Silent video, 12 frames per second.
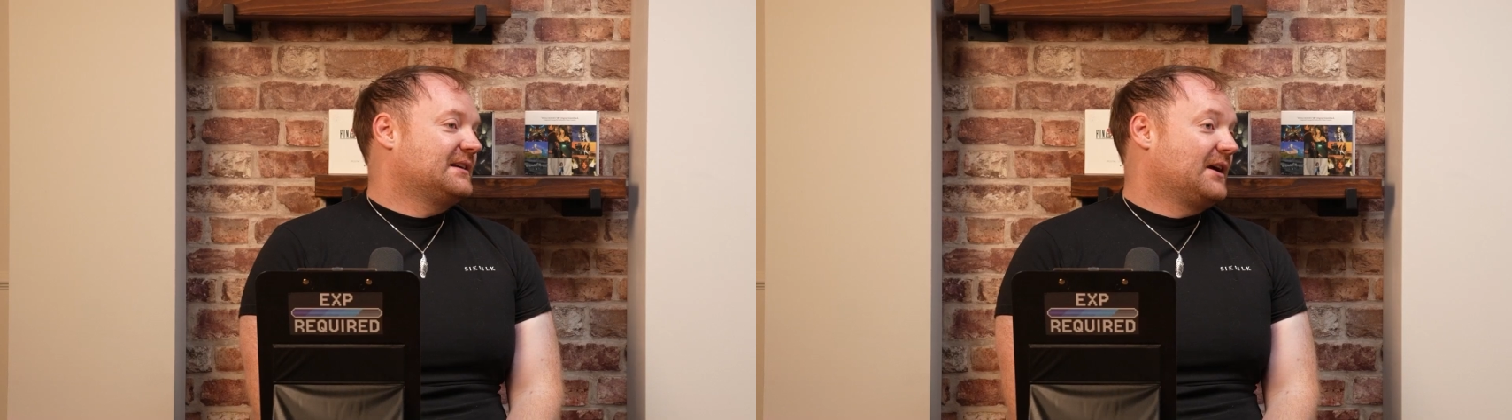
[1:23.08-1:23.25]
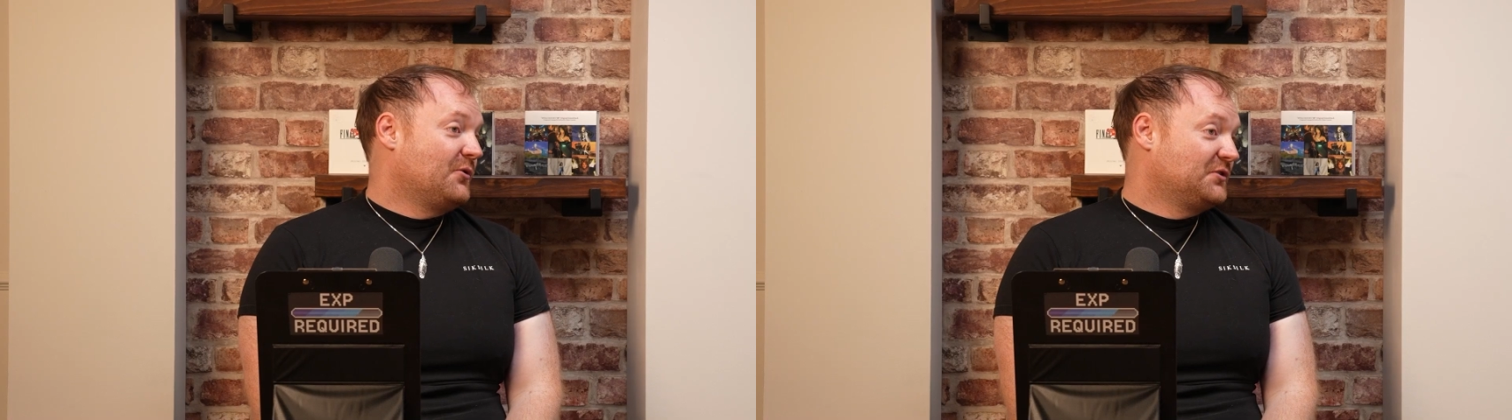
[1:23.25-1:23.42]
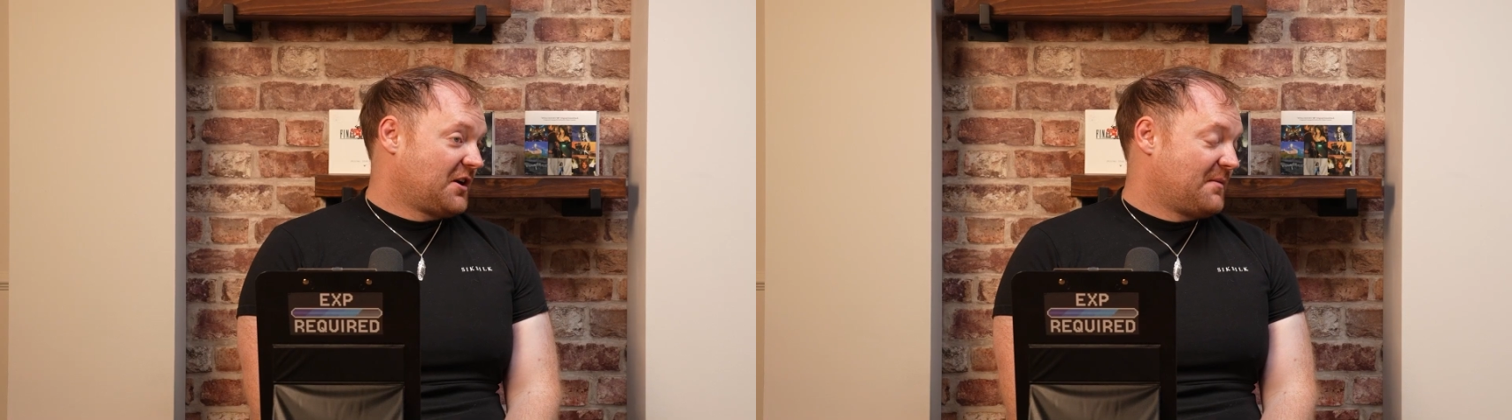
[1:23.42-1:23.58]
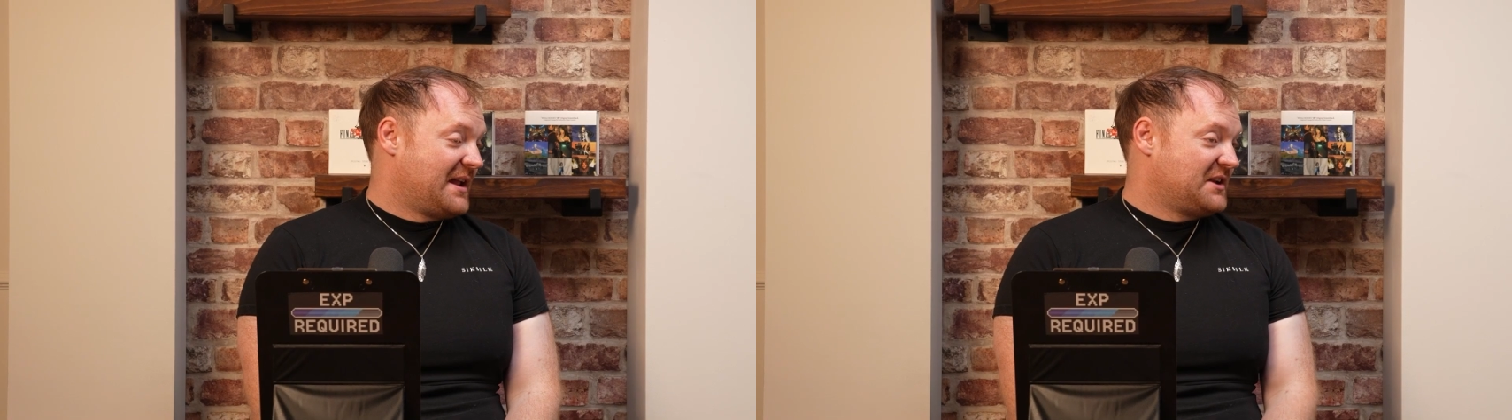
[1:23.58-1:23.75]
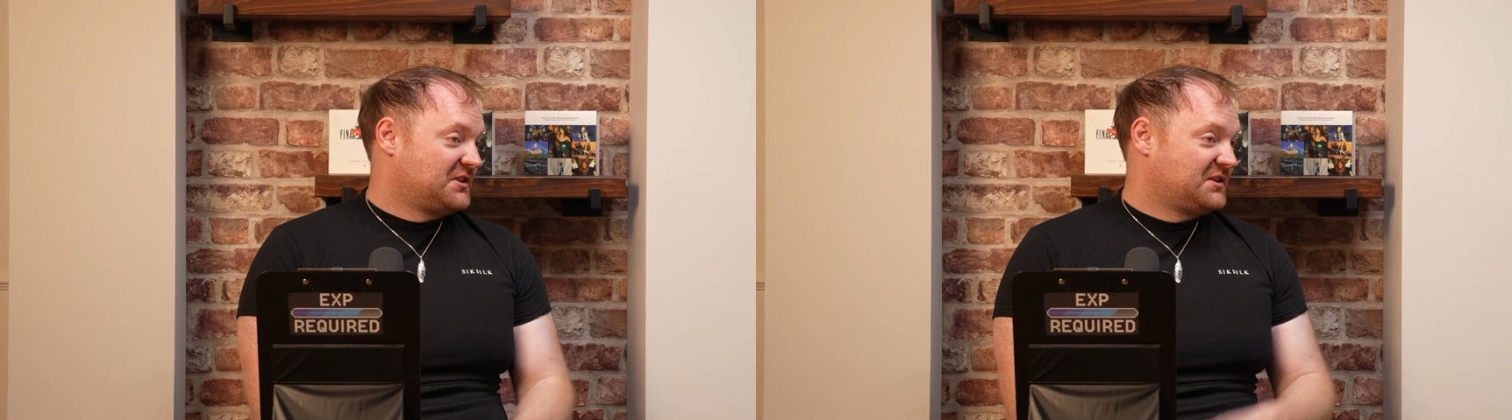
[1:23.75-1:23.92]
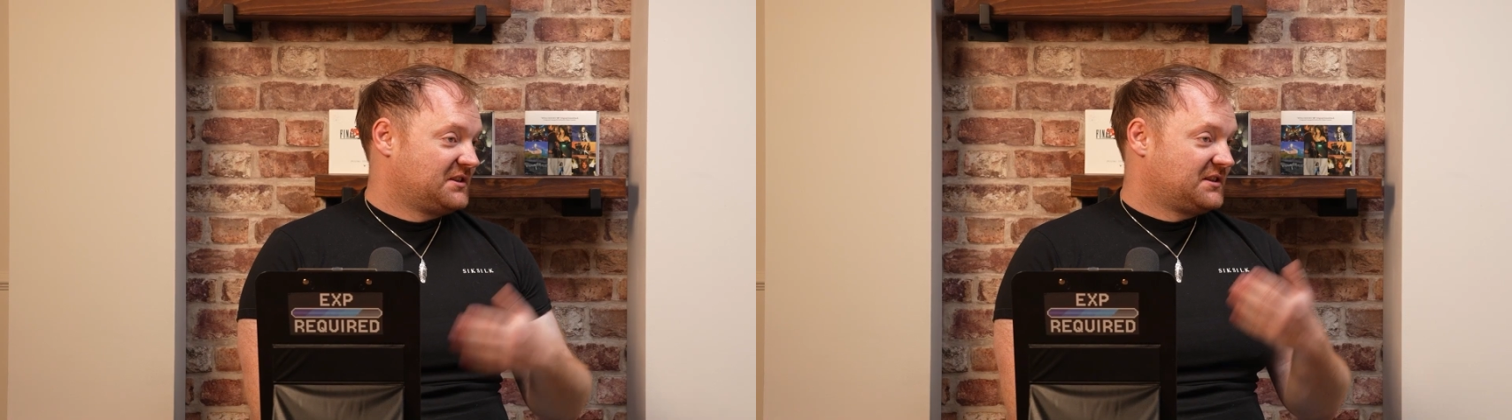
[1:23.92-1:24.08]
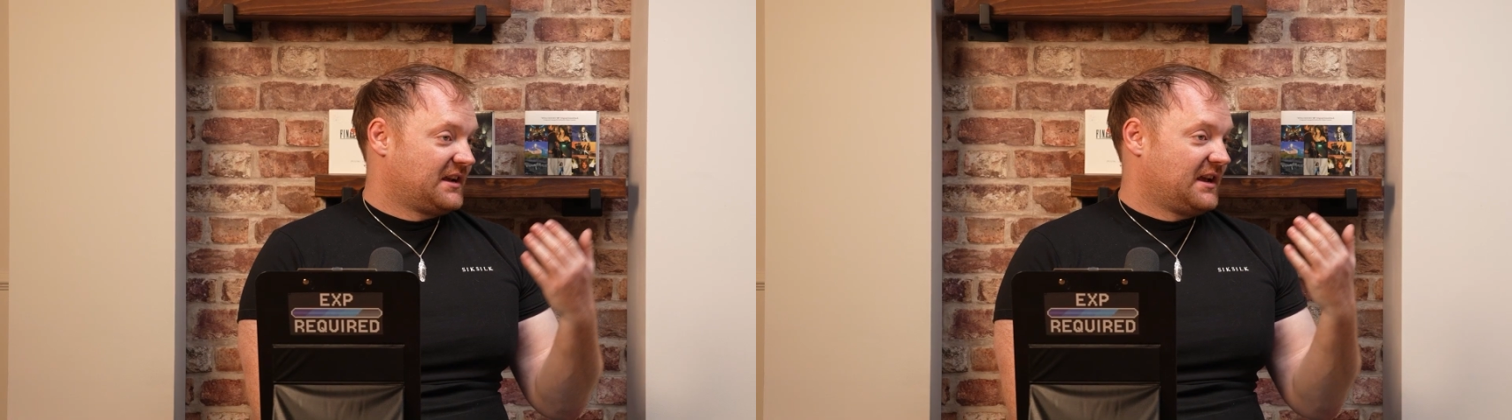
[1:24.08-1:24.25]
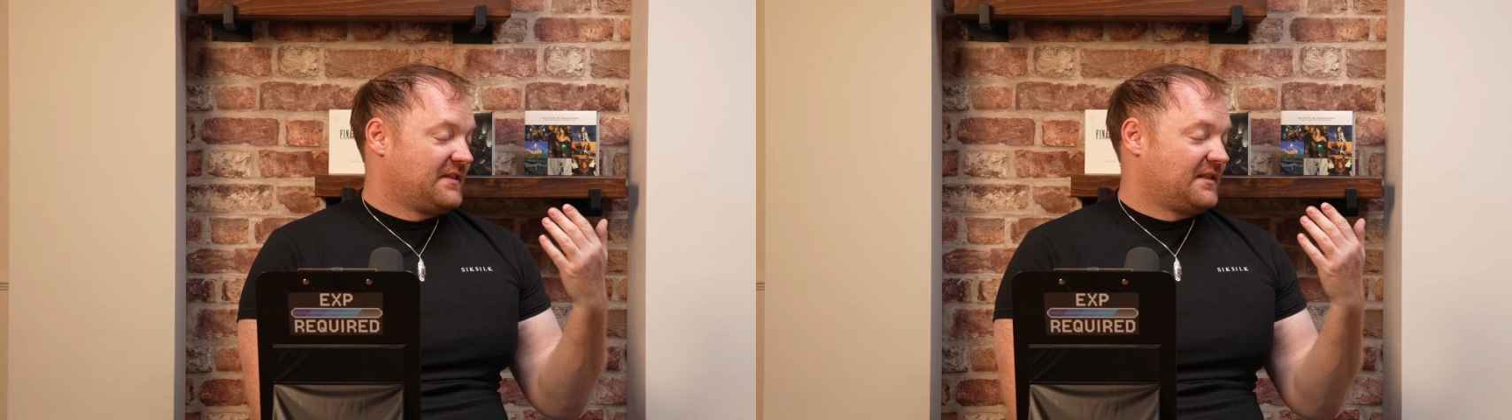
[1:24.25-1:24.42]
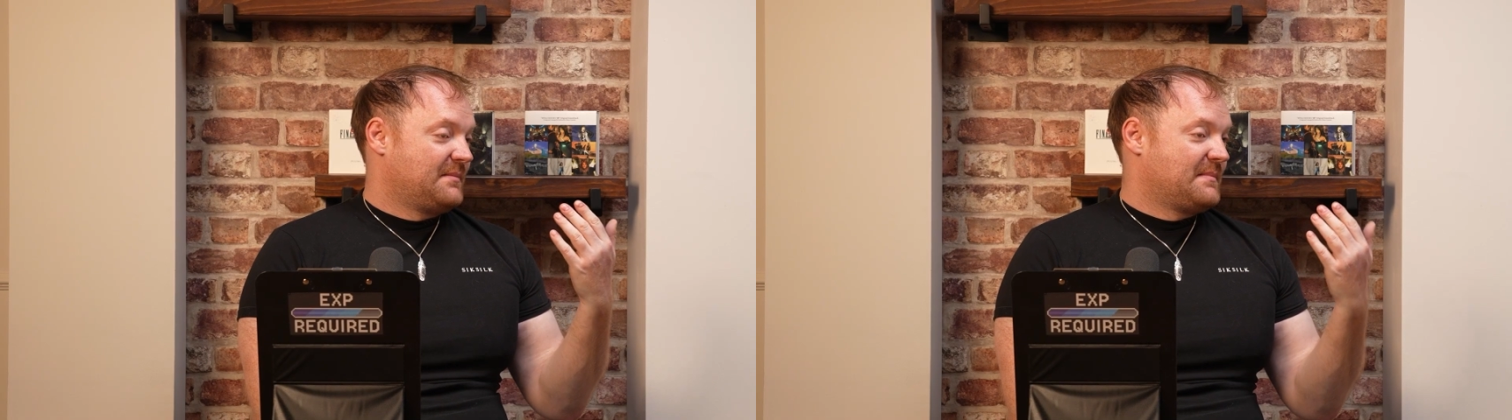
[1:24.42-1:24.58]
also mentions
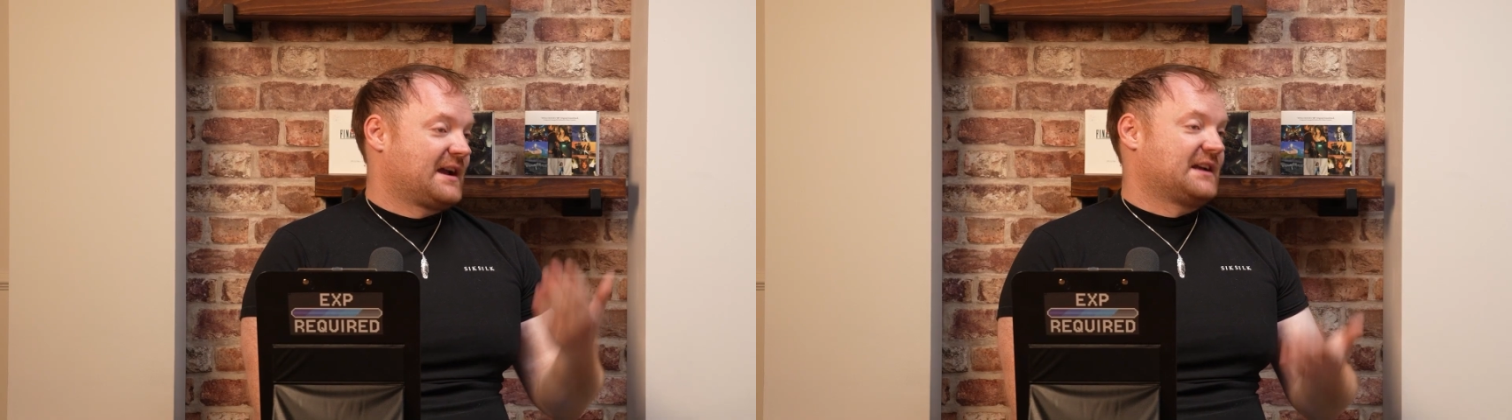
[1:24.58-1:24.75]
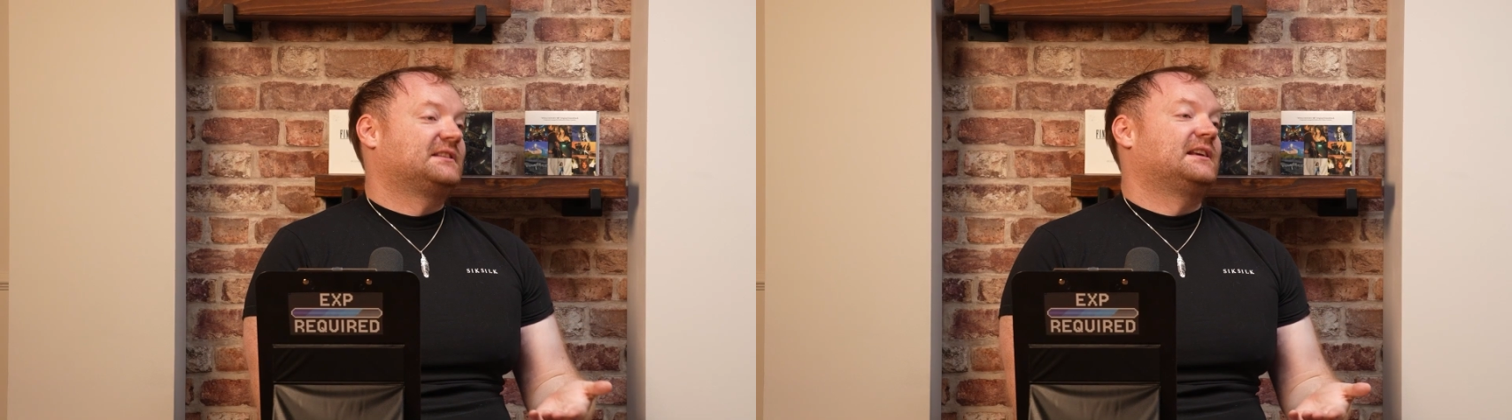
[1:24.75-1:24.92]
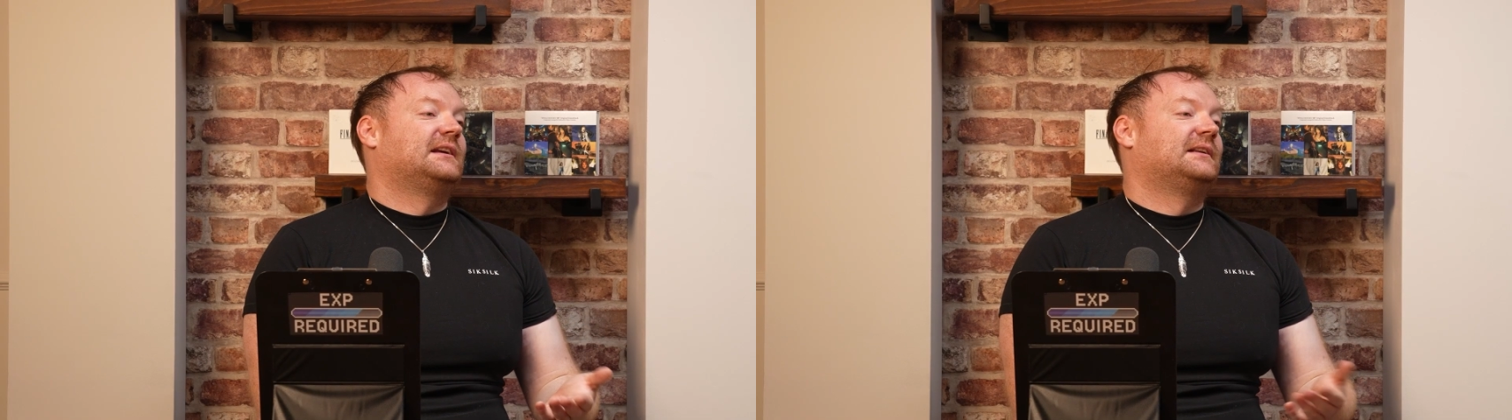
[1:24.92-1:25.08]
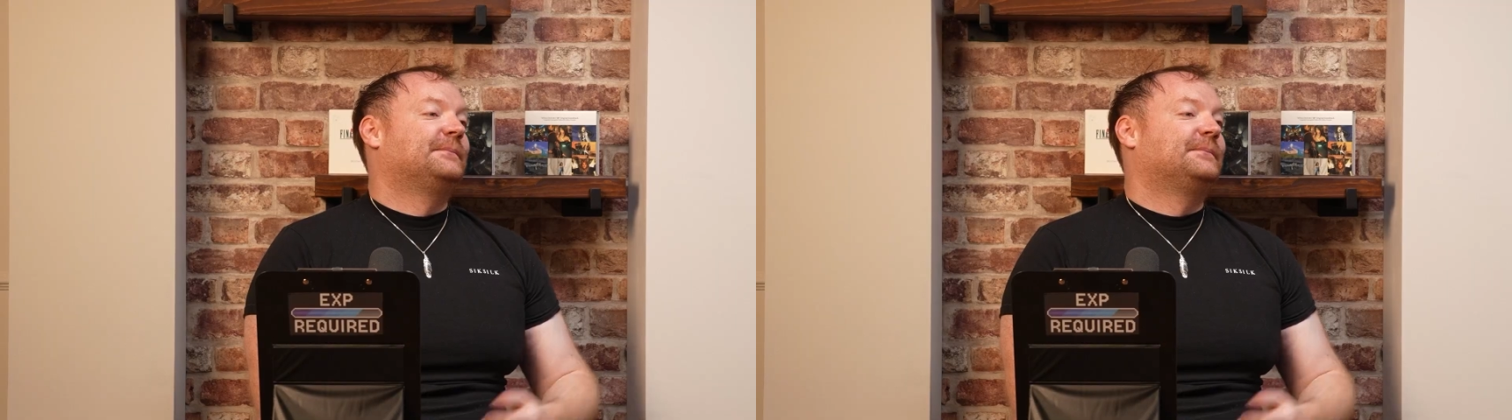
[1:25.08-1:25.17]
in the magazine,